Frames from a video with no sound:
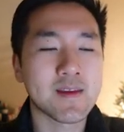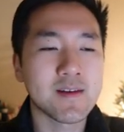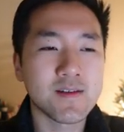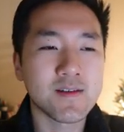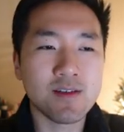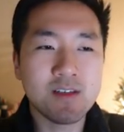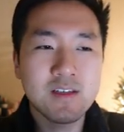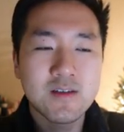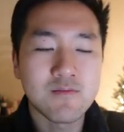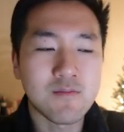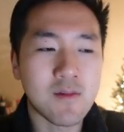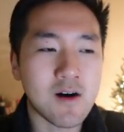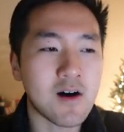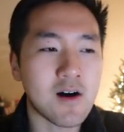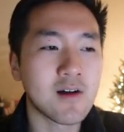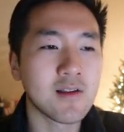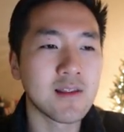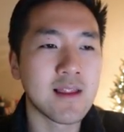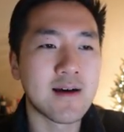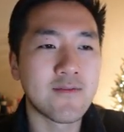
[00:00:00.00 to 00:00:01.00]

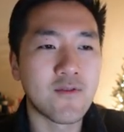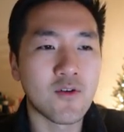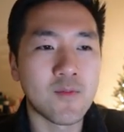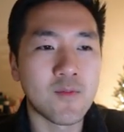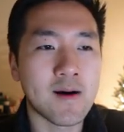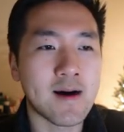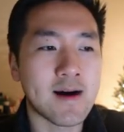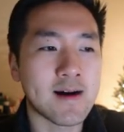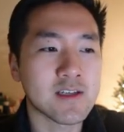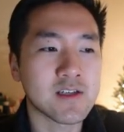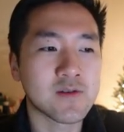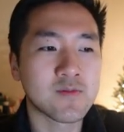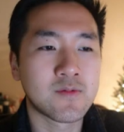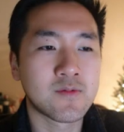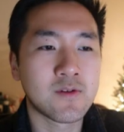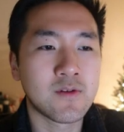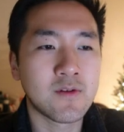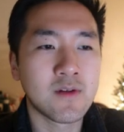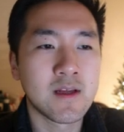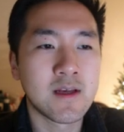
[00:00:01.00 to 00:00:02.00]
small level
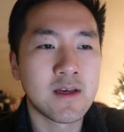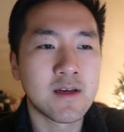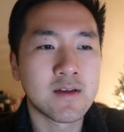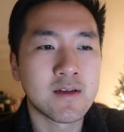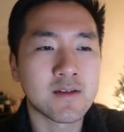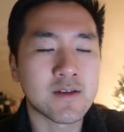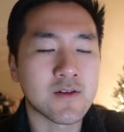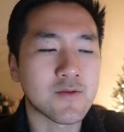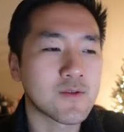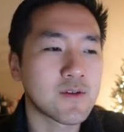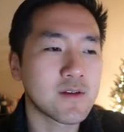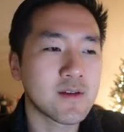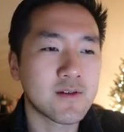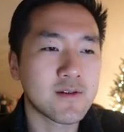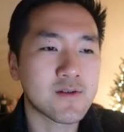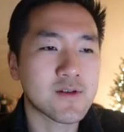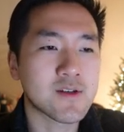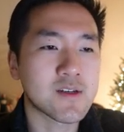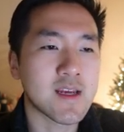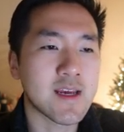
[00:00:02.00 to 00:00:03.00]
possible to really
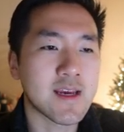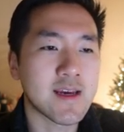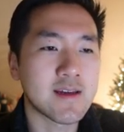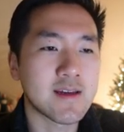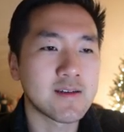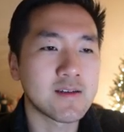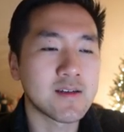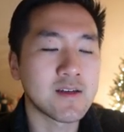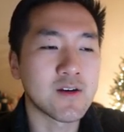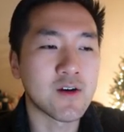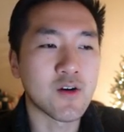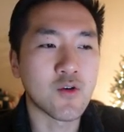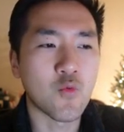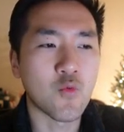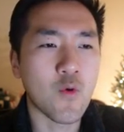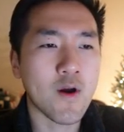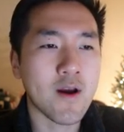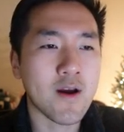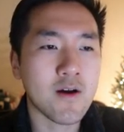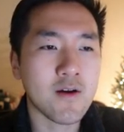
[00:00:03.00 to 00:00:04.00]
understand,
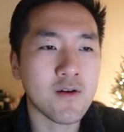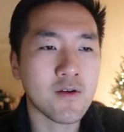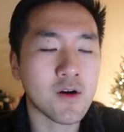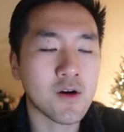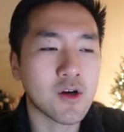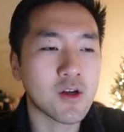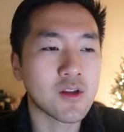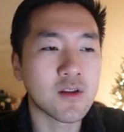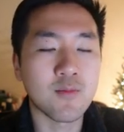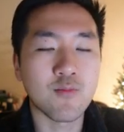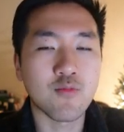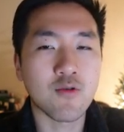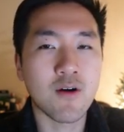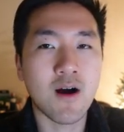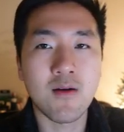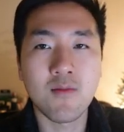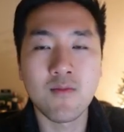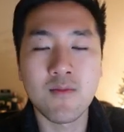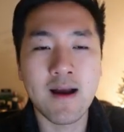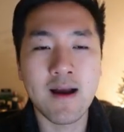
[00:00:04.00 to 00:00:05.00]
where could the
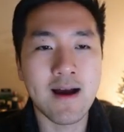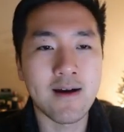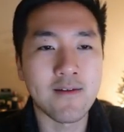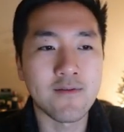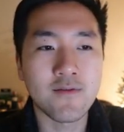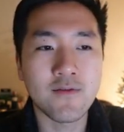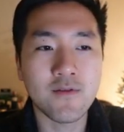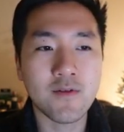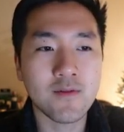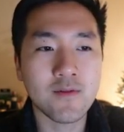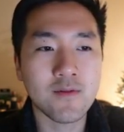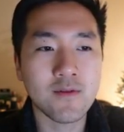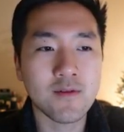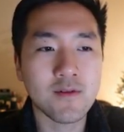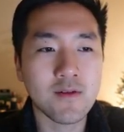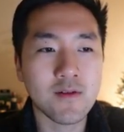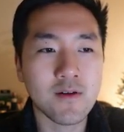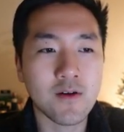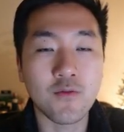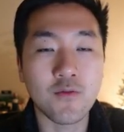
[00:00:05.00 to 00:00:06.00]
problem have
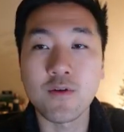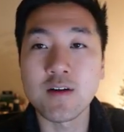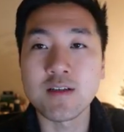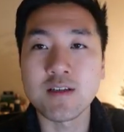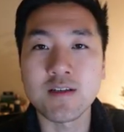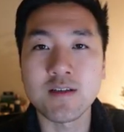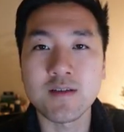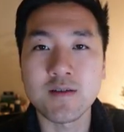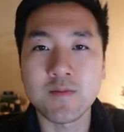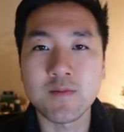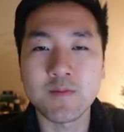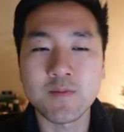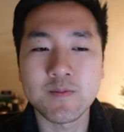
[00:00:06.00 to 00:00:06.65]
arisen.